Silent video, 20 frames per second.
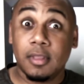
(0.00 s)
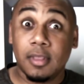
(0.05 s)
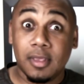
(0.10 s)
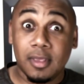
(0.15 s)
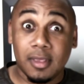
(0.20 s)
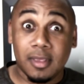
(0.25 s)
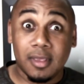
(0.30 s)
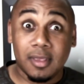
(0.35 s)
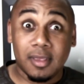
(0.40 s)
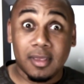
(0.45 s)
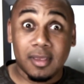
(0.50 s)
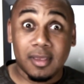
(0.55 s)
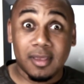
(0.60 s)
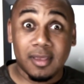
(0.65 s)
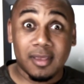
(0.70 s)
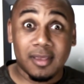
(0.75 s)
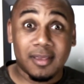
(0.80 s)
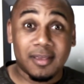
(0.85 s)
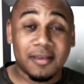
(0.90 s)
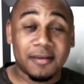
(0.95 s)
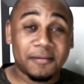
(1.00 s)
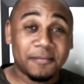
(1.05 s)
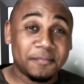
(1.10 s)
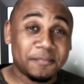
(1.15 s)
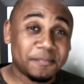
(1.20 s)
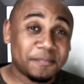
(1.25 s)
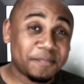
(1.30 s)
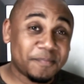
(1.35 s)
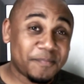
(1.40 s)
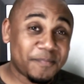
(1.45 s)
to make sure that you
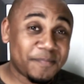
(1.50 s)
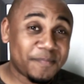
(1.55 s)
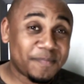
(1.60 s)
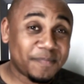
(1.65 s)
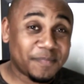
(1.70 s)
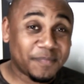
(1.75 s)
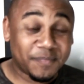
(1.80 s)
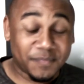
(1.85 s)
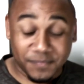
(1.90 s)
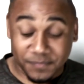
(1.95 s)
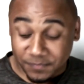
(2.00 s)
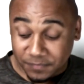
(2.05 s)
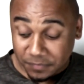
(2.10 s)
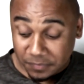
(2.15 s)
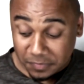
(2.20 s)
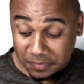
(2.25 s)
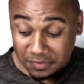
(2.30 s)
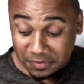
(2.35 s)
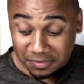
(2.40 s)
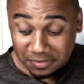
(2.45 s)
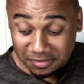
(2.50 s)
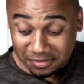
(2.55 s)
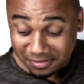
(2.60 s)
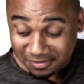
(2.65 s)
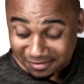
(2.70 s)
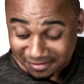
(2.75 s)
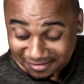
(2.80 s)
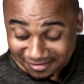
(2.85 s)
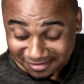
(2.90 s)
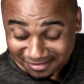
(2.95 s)
assault and abuse that like
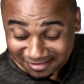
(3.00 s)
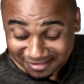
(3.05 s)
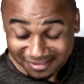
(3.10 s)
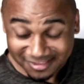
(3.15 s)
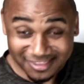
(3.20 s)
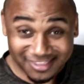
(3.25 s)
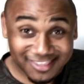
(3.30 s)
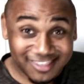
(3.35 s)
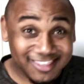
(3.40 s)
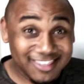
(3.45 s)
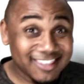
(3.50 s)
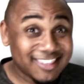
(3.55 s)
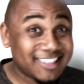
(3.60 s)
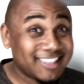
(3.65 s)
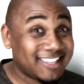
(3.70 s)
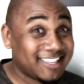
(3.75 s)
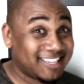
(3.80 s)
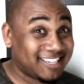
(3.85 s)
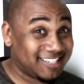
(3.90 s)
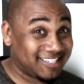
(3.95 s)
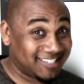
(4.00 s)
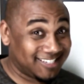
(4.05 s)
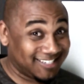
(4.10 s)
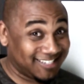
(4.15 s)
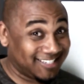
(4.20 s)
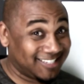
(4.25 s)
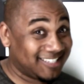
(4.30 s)
button like we said before.